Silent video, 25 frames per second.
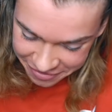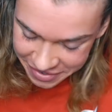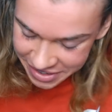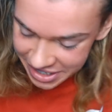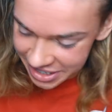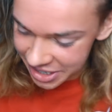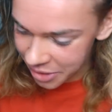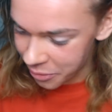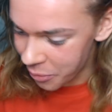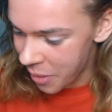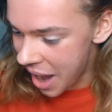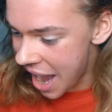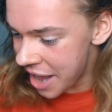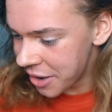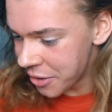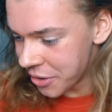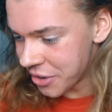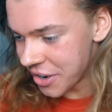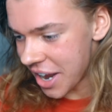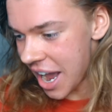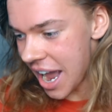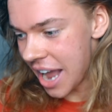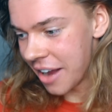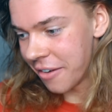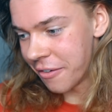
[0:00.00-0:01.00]
feel like a ride or
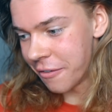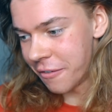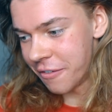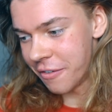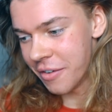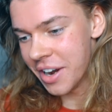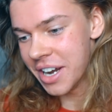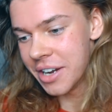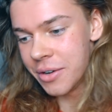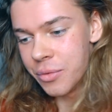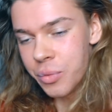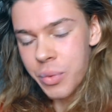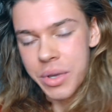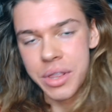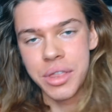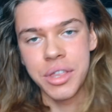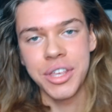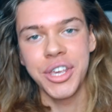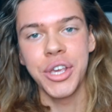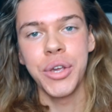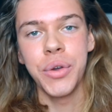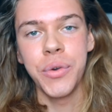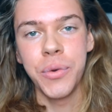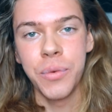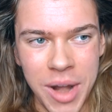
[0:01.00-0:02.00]
die friend with
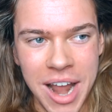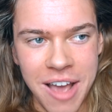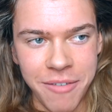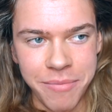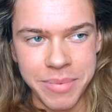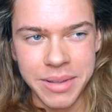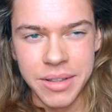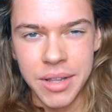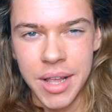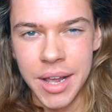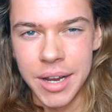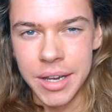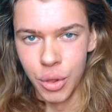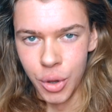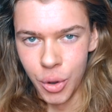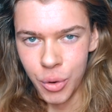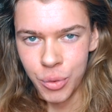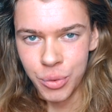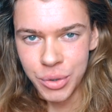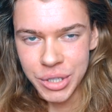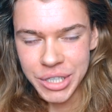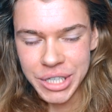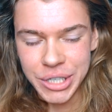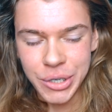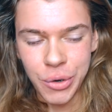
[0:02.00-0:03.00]
you. When I've been like
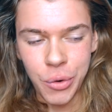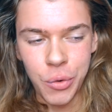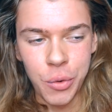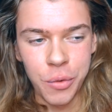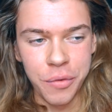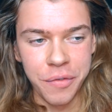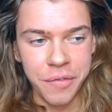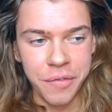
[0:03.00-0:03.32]
lonely or